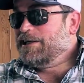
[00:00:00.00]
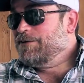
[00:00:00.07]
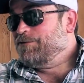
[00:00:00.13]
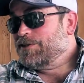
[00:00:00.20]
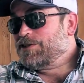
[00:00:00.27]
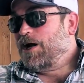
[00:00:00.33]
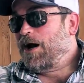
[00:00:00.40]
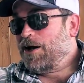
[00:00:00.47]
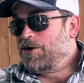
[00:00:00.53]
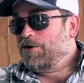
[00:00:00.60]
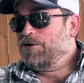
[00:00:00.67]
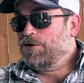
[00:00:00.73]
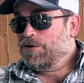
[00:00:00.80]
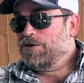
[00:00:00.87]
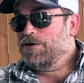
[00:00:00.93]
if it's
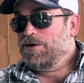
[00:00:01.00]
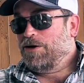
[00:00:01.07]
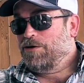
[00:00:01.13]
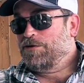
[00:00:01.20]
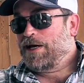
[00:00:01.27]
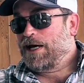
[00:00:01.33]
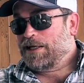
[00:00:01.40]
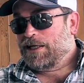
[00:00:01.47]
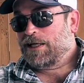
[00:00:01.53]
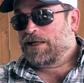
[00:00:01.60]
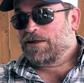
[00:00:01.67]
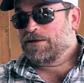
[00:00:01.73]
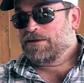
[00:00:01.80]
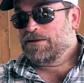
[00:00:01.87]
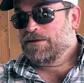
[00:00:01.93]
hotter on that end.